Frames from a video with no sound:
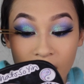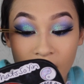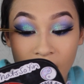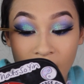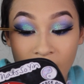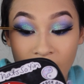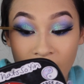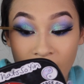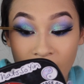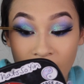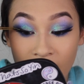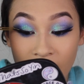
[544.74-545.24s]

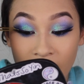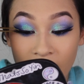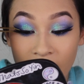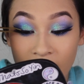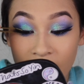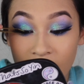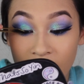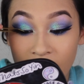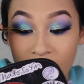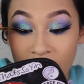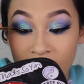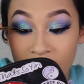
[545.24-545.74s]

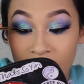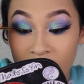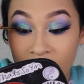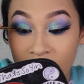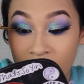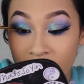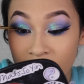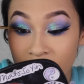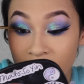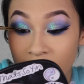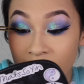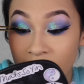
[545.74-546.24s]

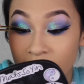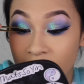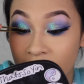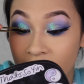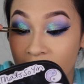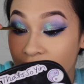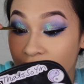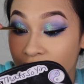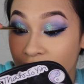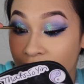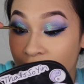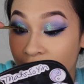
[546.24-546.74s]
I
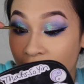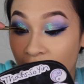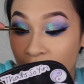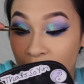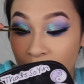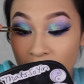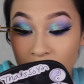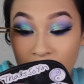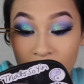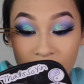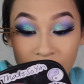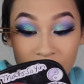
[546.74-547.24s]
found
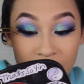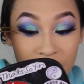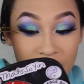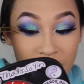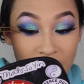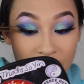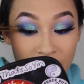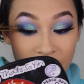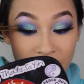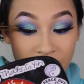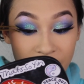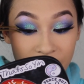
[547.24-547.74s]
my birth
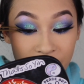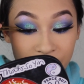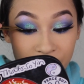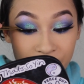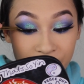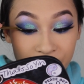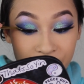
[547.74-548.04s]
chart.